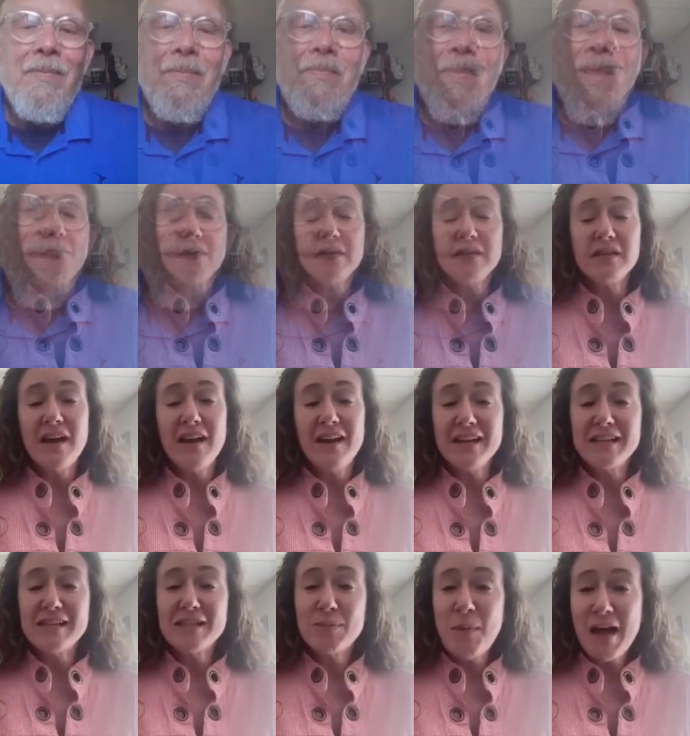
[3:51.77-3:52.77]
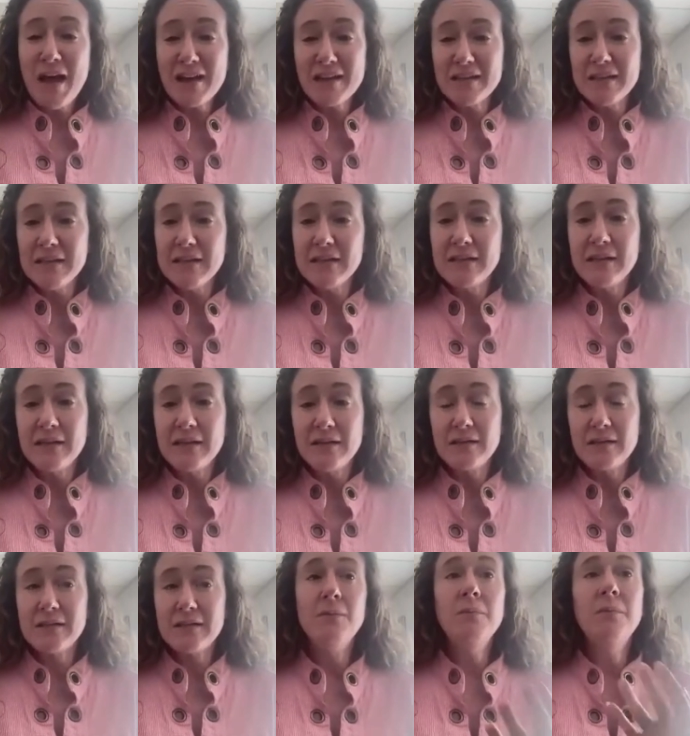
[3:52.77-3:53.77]
What was unexpected
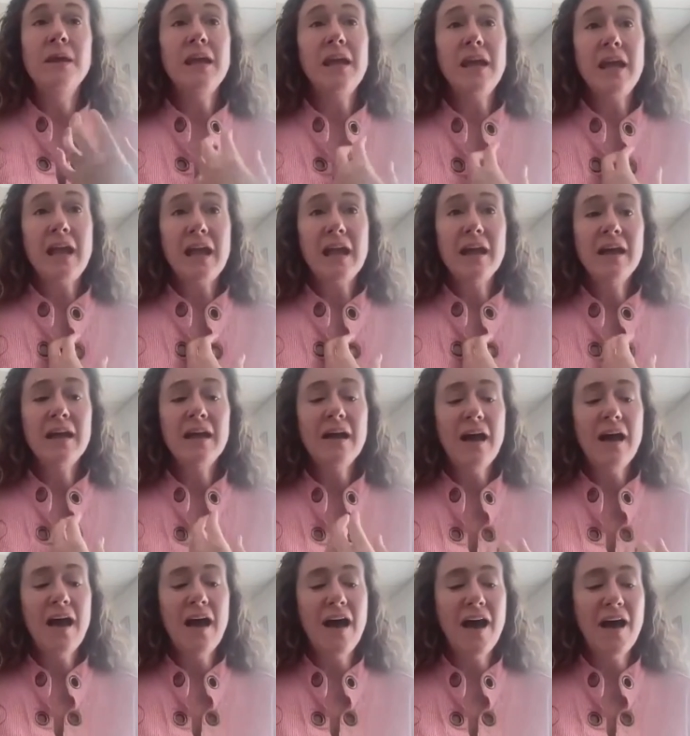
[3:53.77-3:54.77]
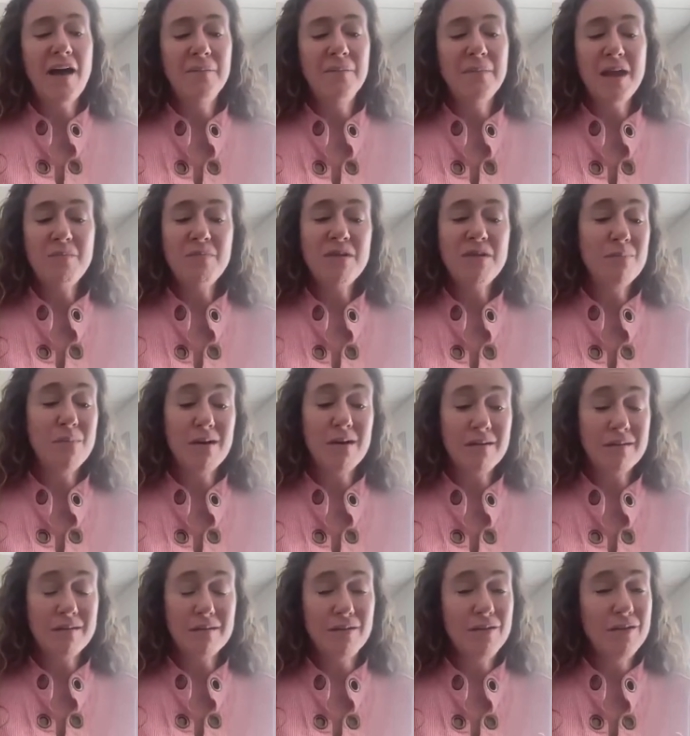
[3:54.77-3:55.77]
to me, maybe
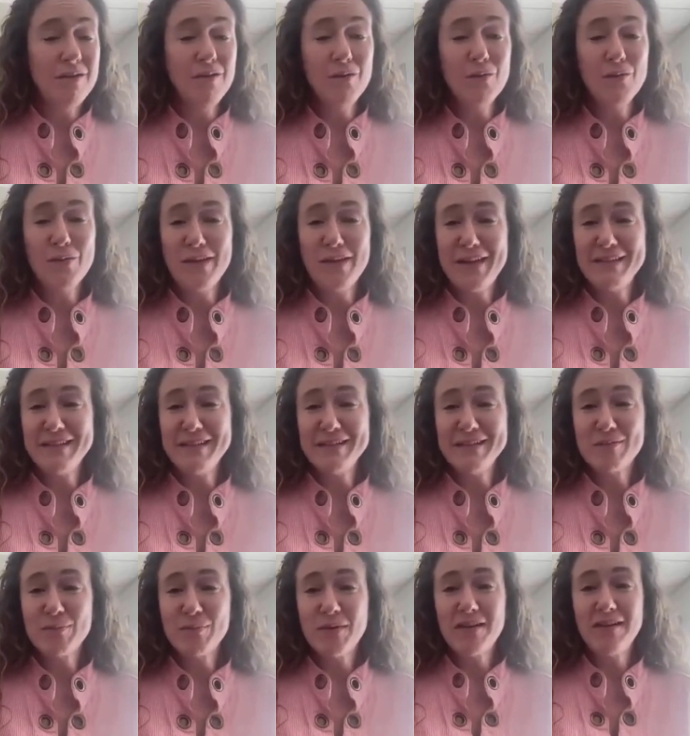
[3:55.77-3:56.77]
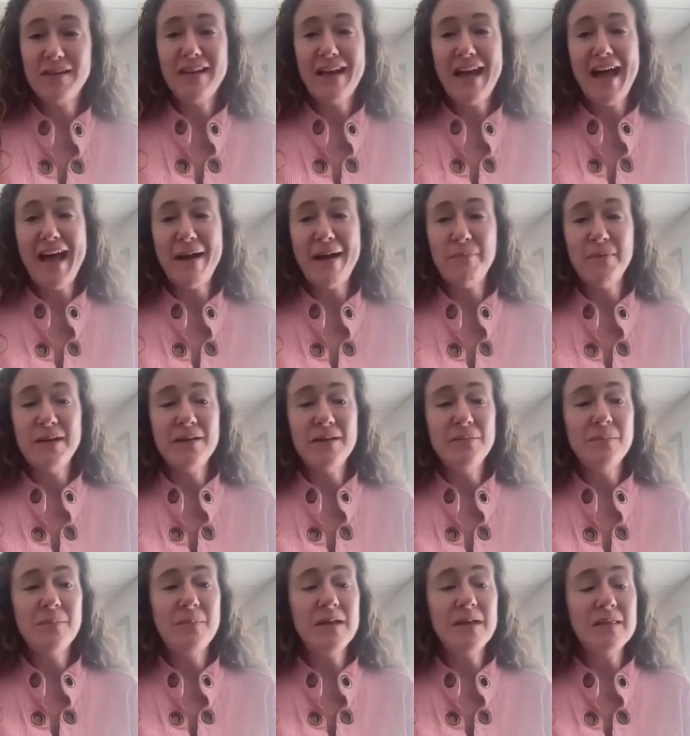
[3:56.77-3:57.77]
Mark knew that this would
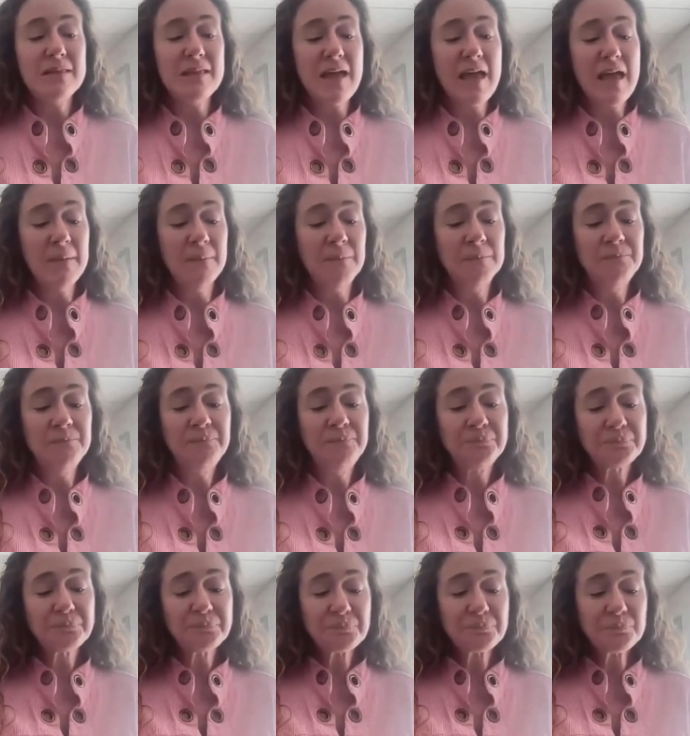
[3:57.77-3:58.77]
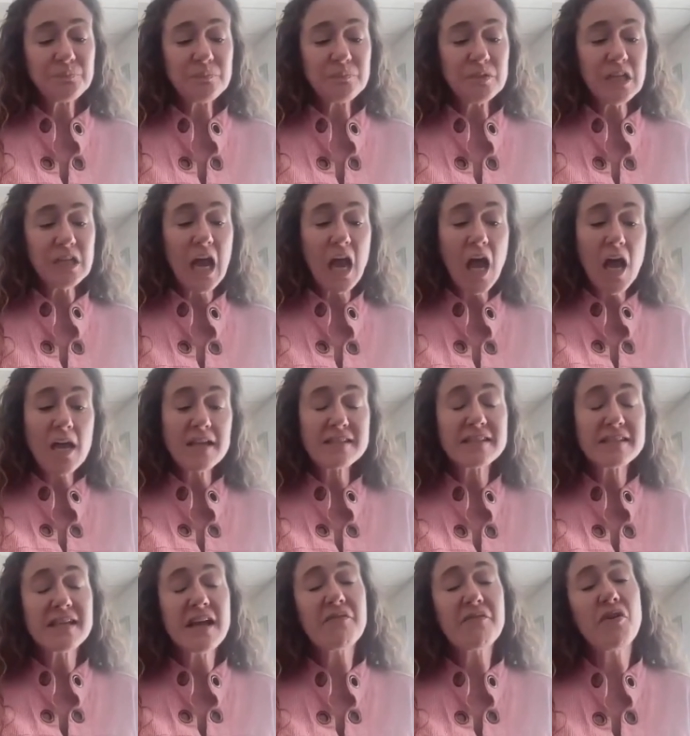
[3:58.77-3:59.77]
happen, but then
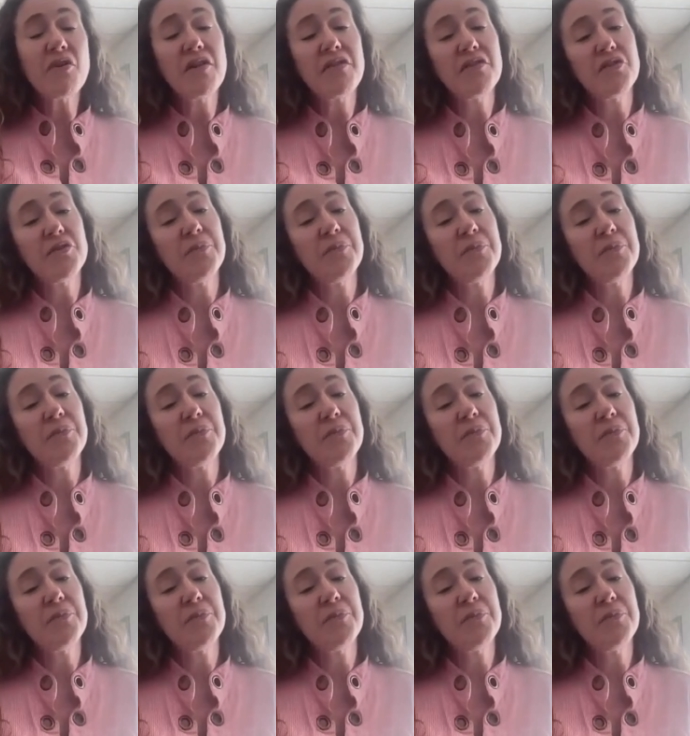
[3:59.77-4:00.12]
several